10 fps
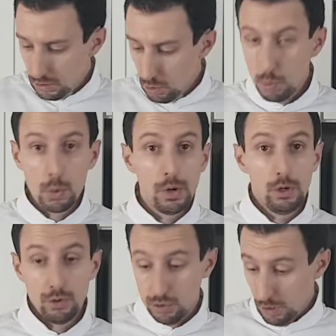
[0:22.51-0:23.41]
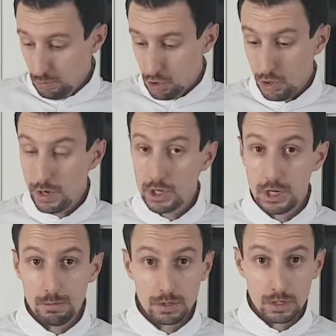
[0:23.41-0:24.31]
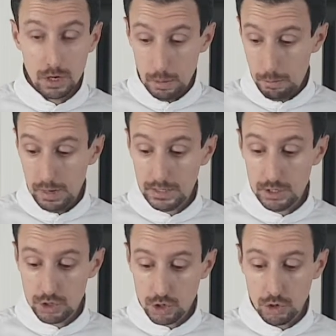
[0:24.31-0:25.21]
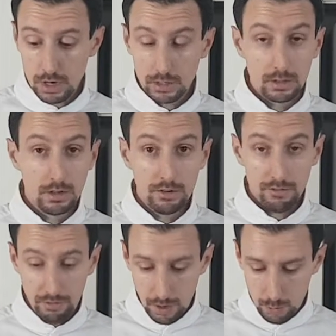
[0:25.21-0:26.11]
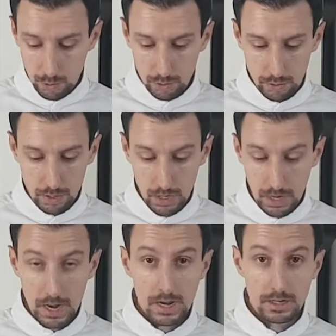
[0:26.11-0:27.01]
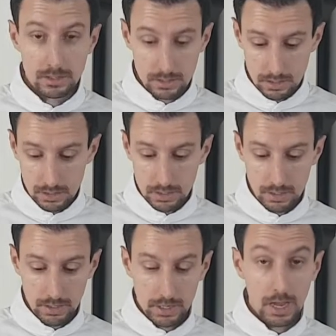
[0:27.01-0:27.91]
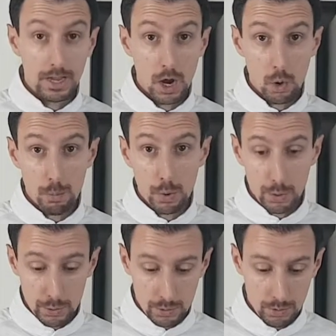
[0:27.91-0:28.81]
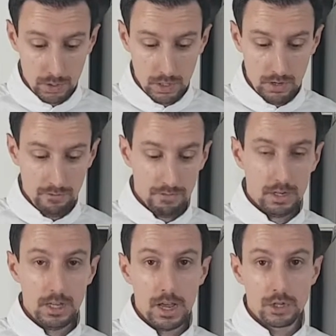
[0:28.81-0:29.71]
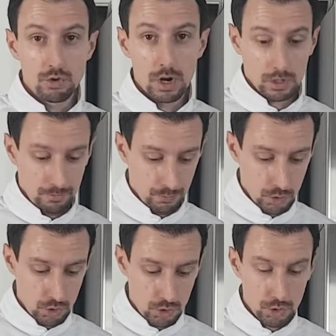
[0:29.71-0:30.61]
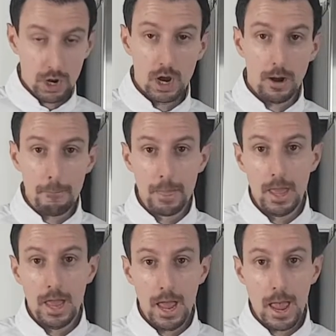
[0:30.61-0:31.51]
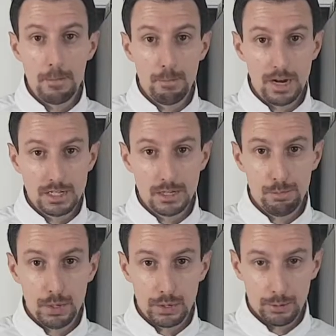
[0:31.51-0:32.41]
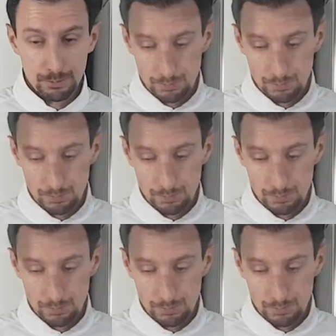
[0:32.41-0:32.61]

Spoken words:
So we will use some chocolate chips, melted chocolate, flour, eggs, cacao powder, vanilla extract, sugar and melted butter.